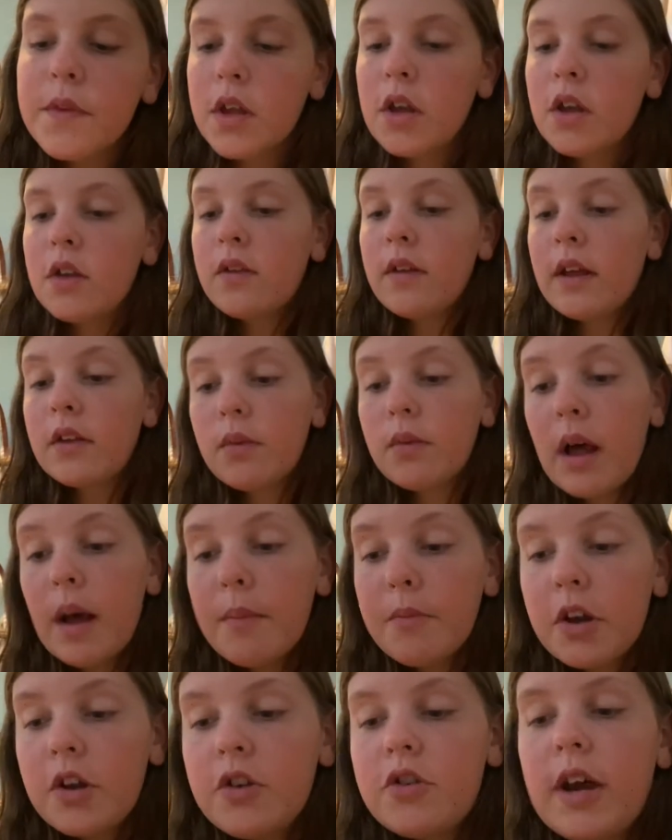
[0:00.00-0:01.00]
So that's what I'm
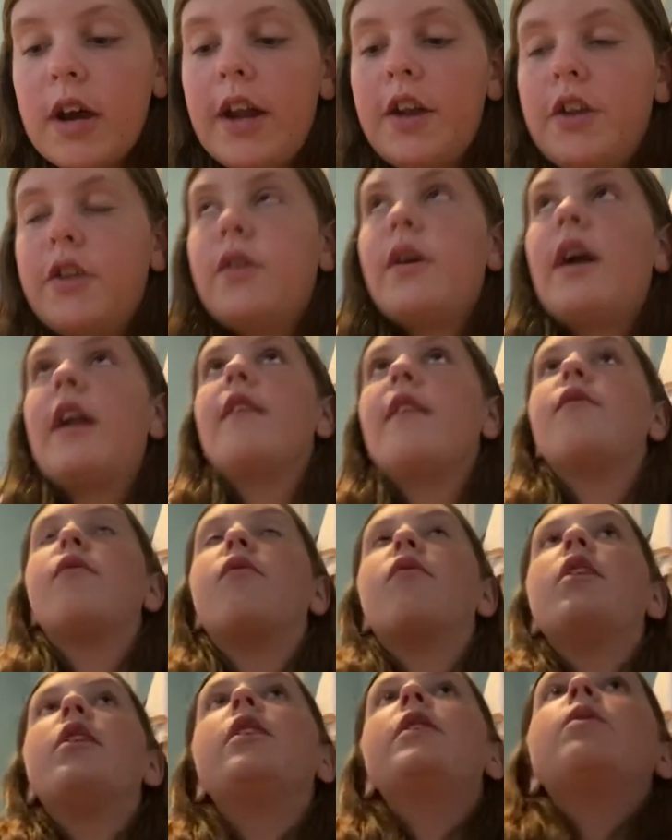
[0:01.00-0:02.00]
gonna try to do. And I've
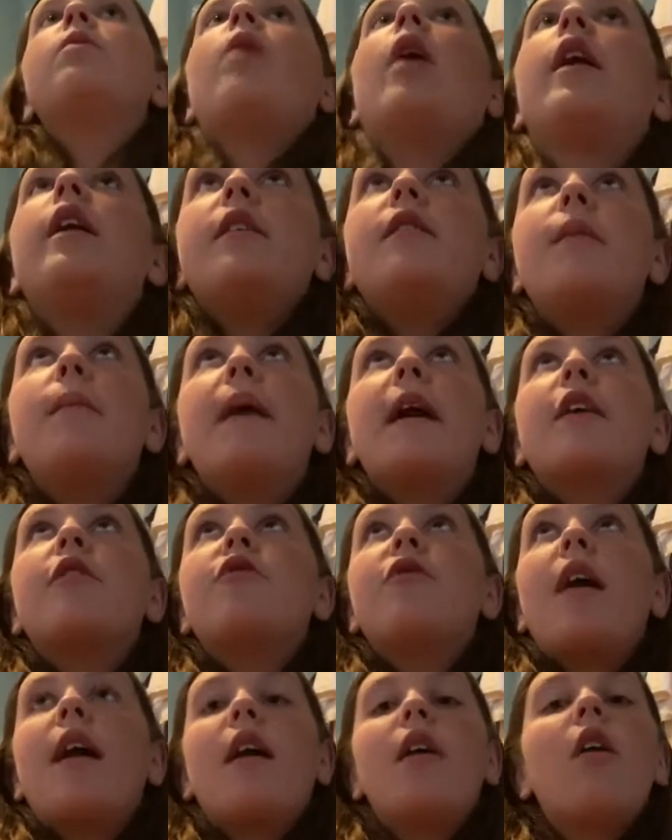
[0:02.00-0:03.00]
really wanted to make a
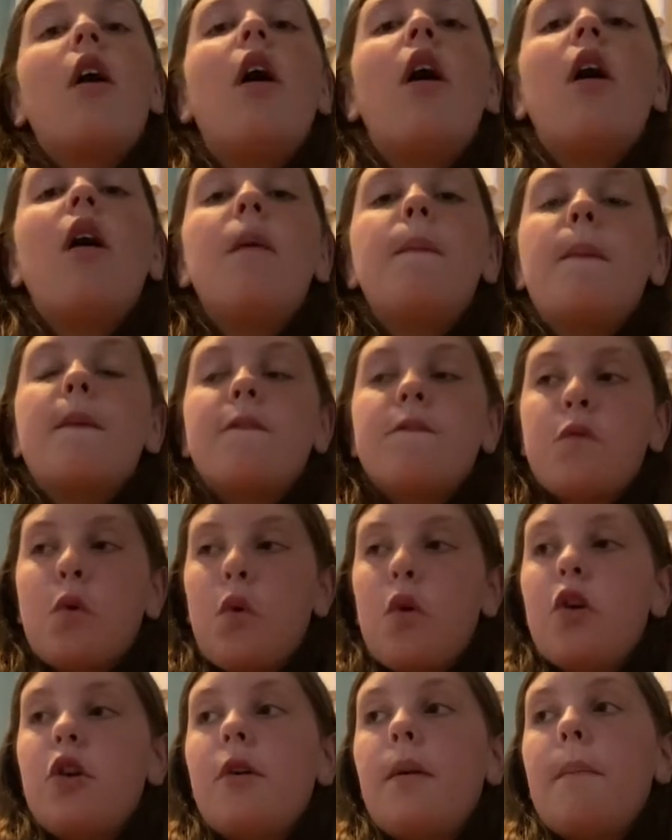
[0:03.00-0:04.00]
try on haul
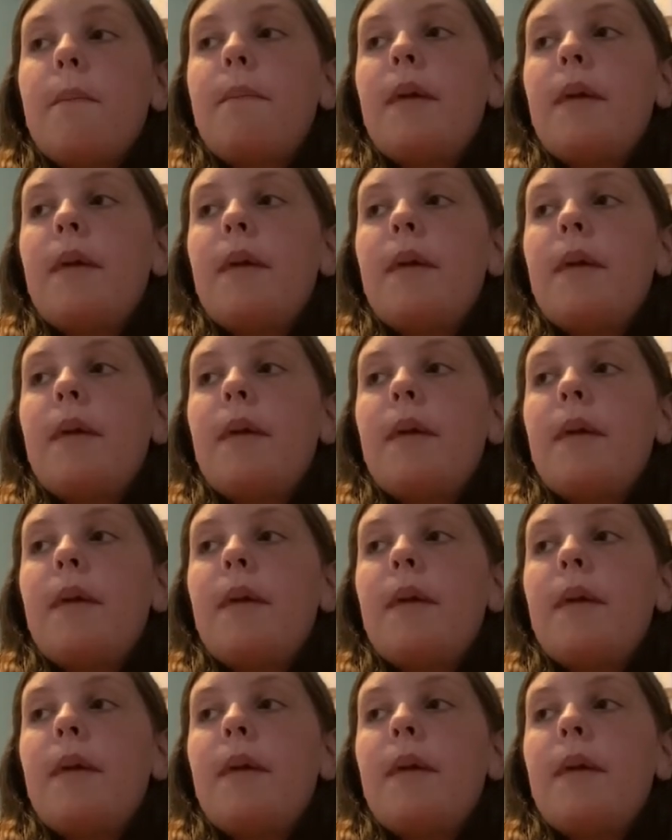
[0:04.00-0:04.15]
before,